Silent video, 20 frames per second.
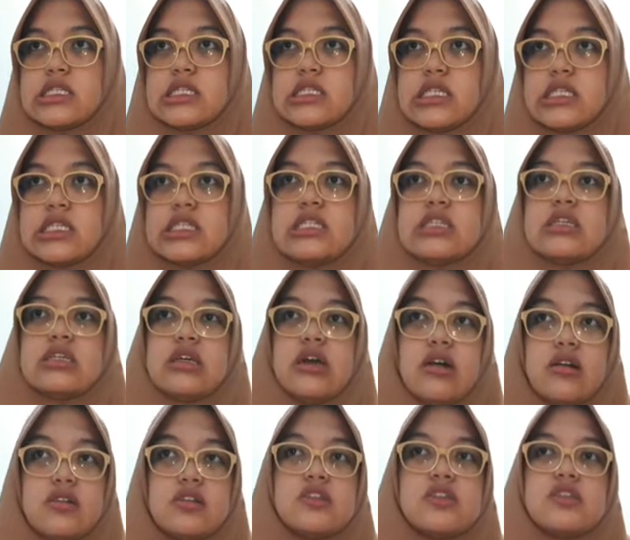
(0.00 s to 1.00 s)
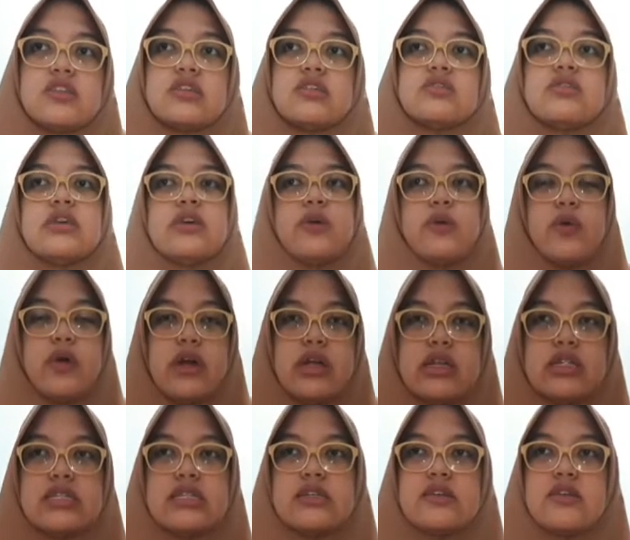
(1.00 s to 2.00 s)
It also
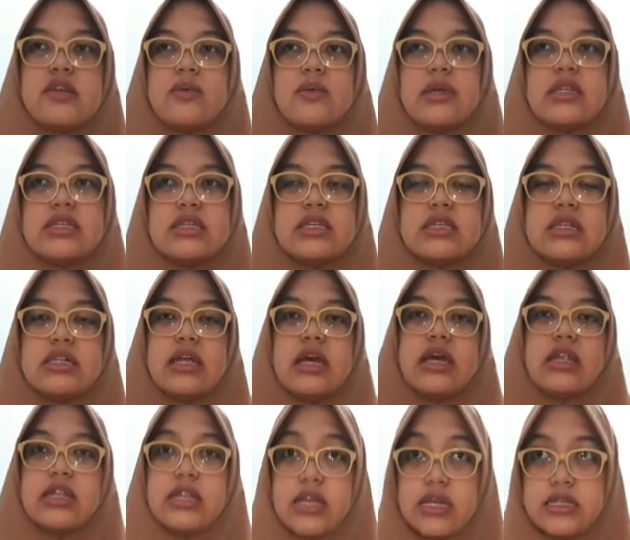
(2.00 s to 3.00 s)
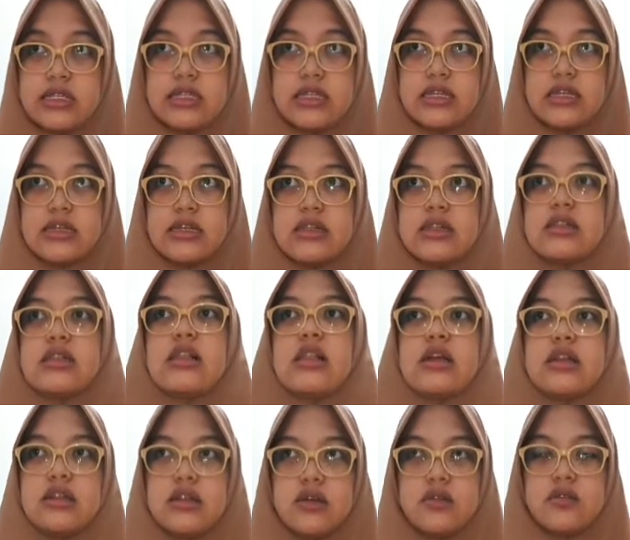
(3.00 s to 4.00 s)
requires grammatical and lexical
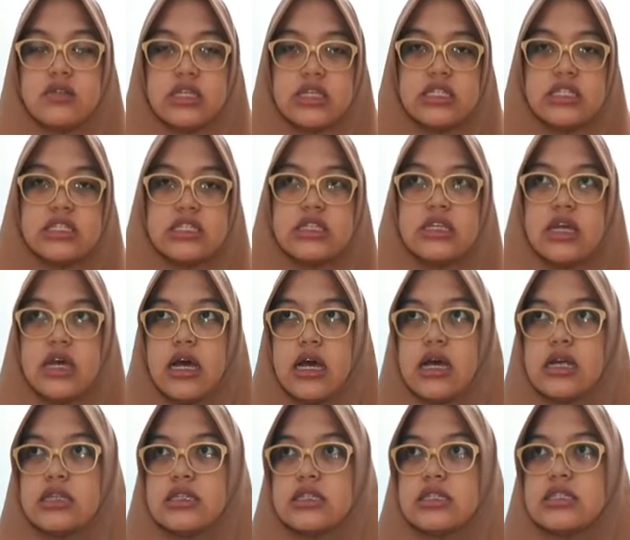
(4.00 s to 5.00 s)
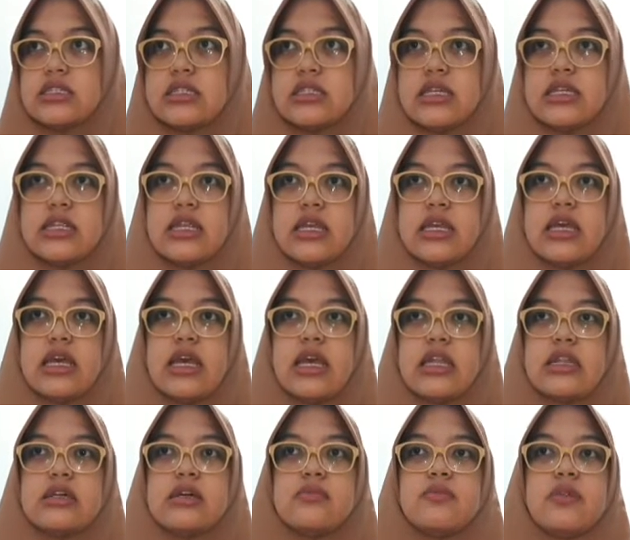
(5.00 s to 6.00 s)
knowledge, understanding
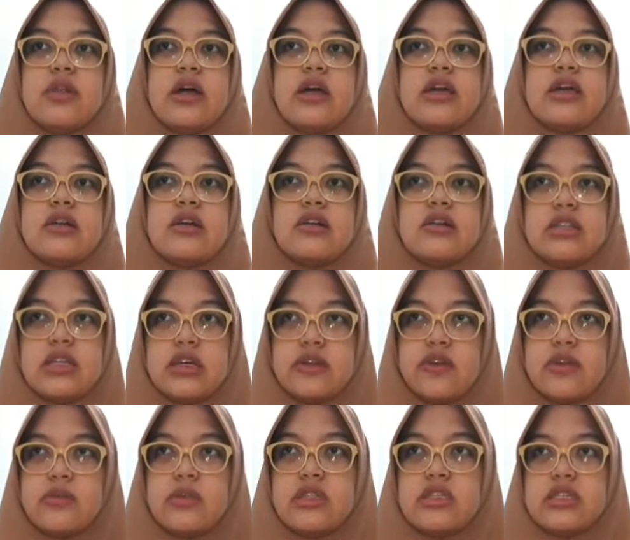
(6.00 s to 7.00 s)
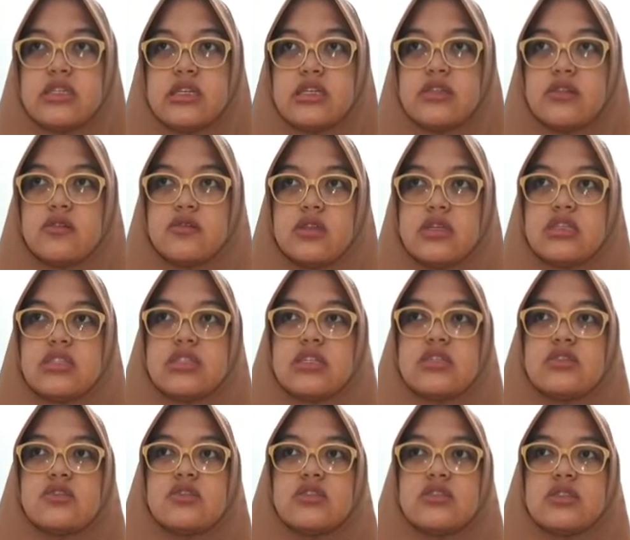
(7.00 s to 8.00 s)
and applying the grammatical knowledge
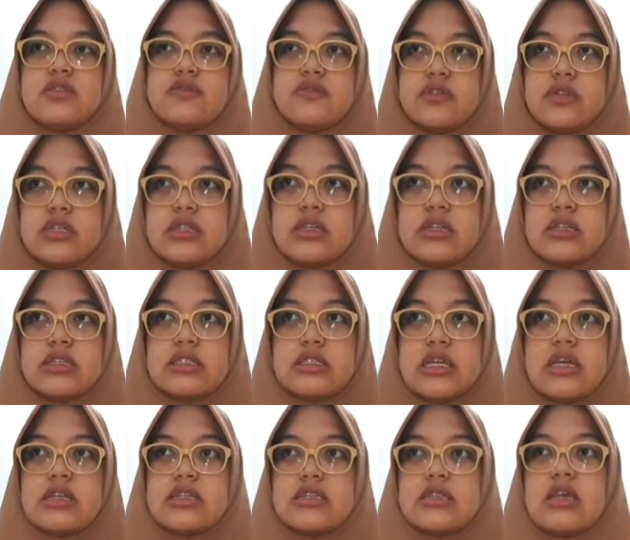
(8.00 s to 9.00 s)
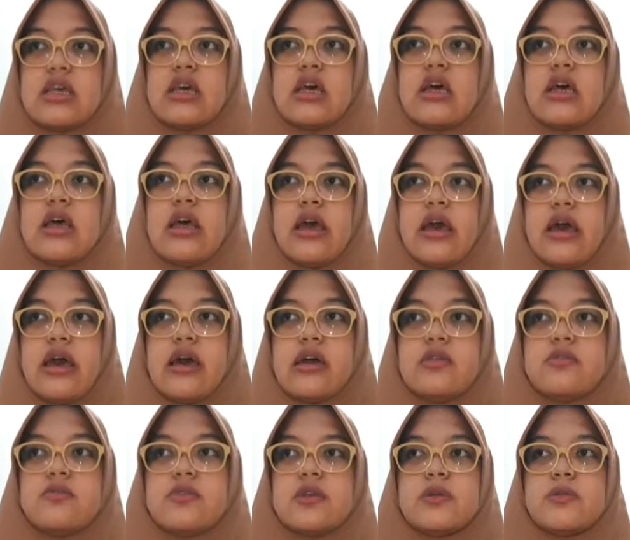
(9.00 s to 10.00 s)
into different contexts
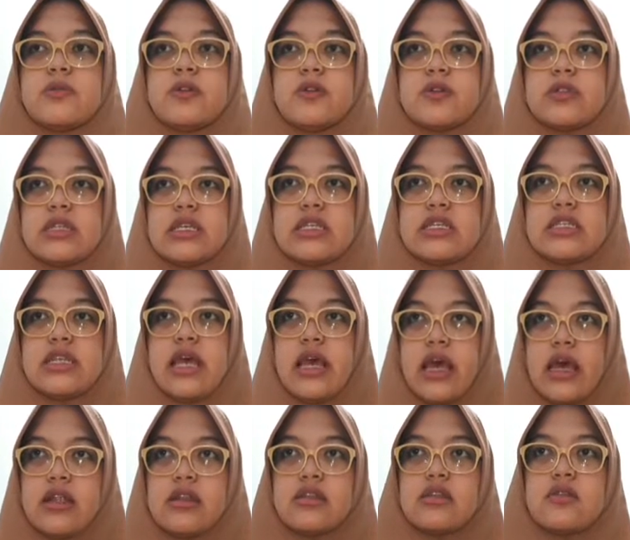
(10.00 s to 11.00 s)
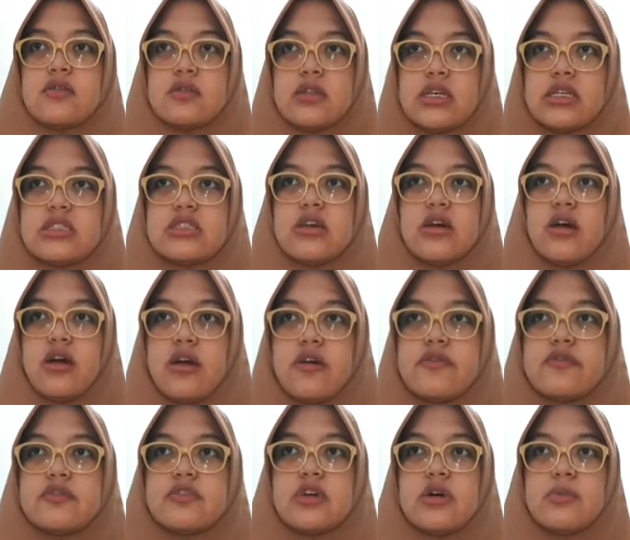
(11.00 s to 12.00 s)
and purposes, and knowledge
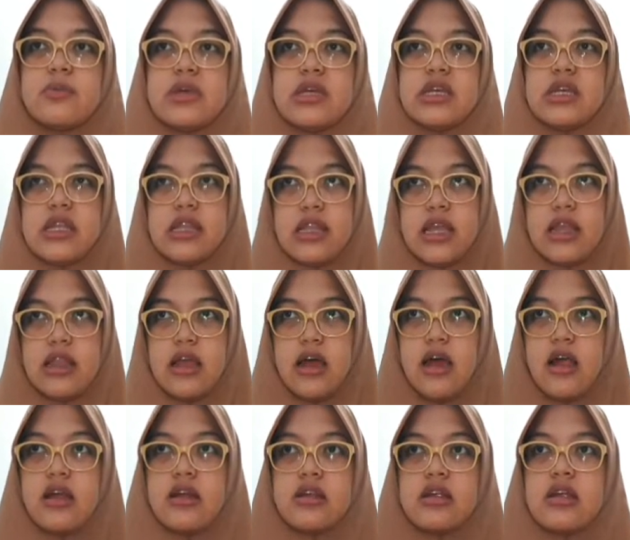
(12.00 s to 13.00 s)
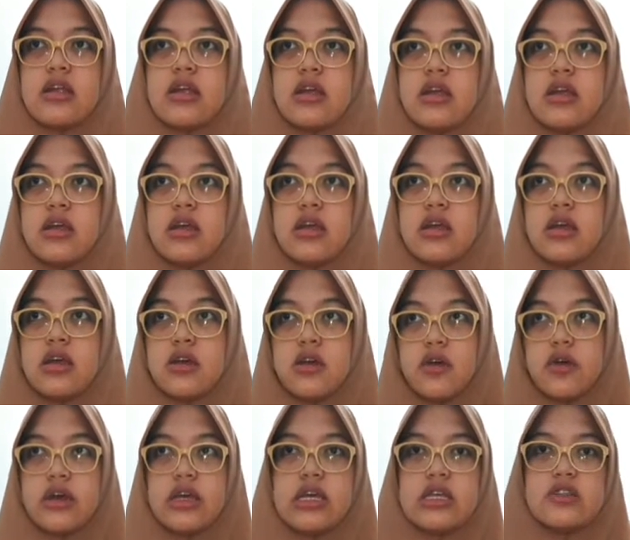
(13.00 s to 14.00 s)
of topics that are
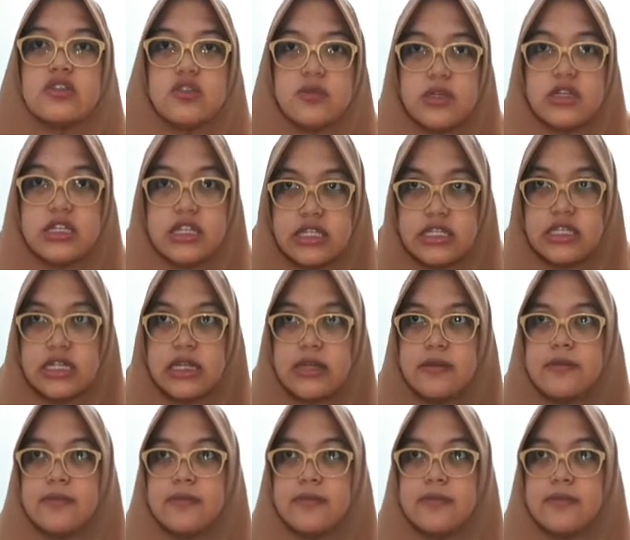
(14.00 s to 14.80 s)
going to be written.